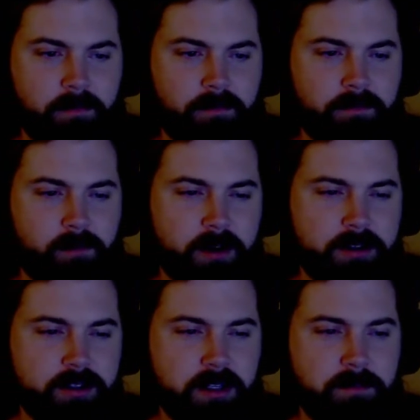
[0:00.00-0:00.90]
Where'd
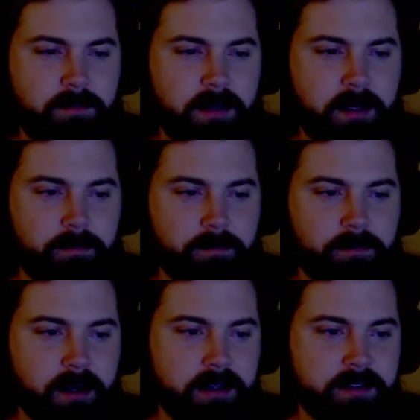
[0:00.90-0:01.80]
she meet him?
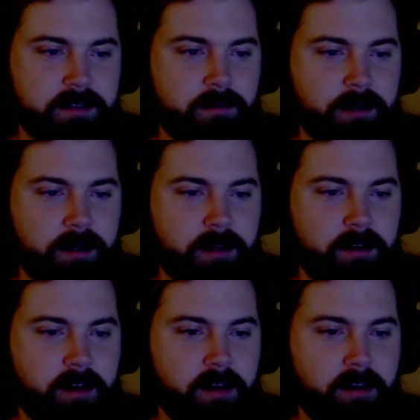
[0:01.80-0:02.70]
I asked the Whittaker
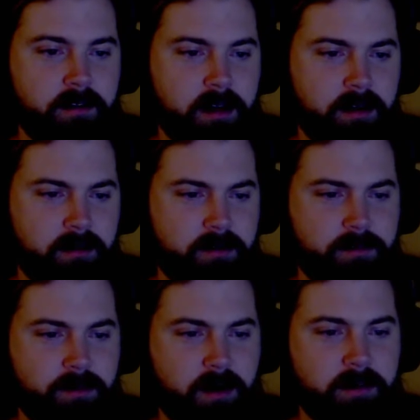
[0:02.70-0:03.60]
kid. I don't
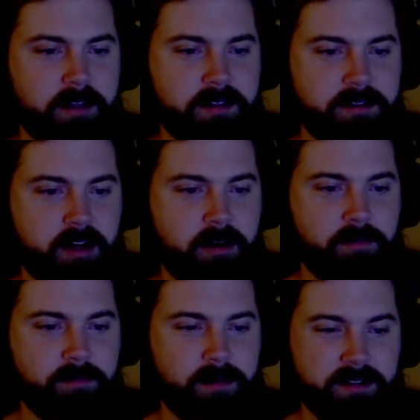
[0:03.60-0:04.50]
know, probably at his job.
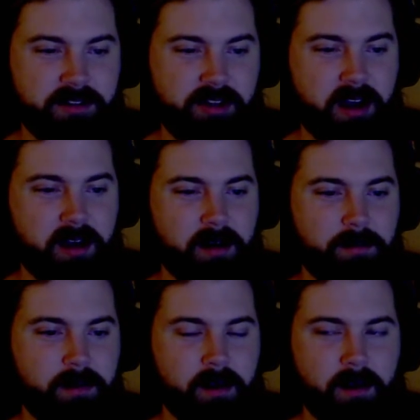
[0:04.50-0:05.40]
His job?
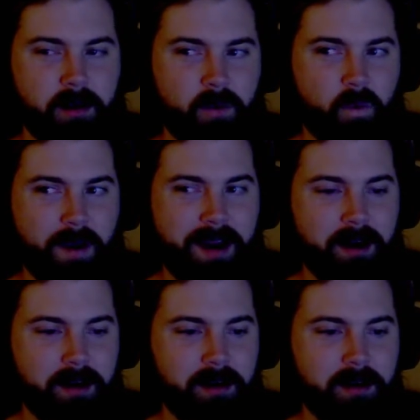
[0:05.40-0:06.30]

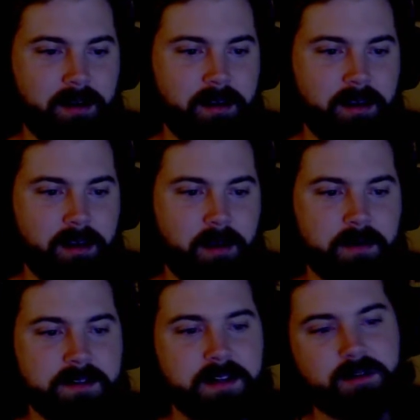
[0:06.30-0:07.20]
Where? He
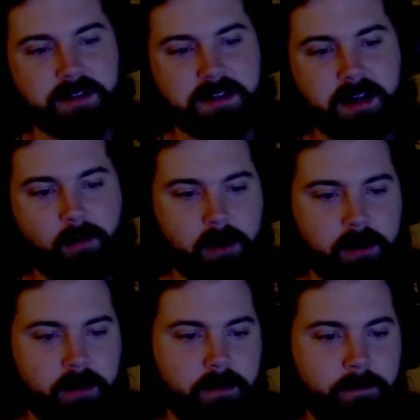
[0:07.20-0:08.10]
works at Drisking
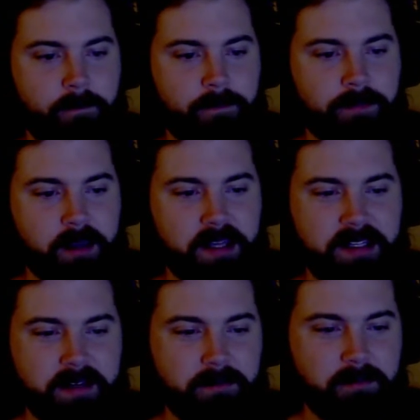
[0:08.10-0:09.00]
Water. It
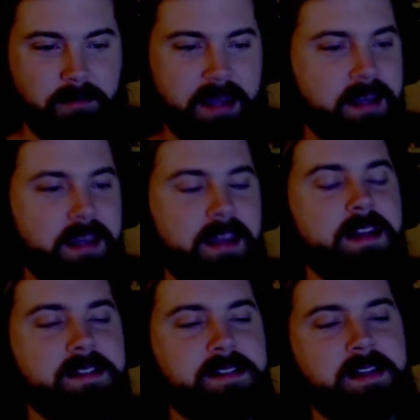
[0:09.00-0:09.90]
didn't make
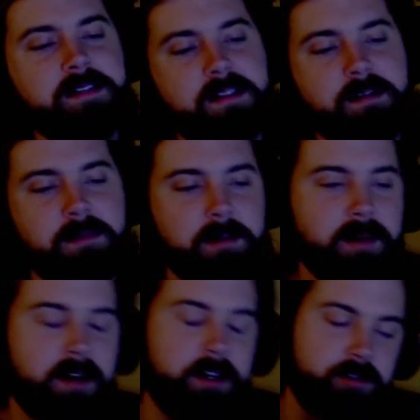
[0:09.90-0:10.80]
any sense to me,
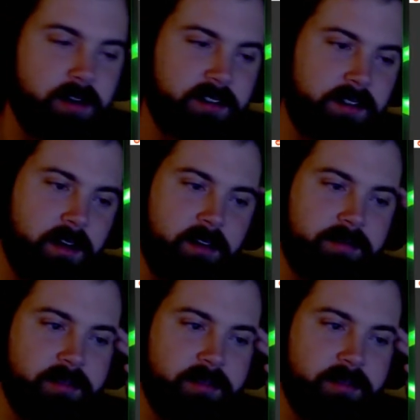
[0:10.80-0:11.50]
but I shrugged it off.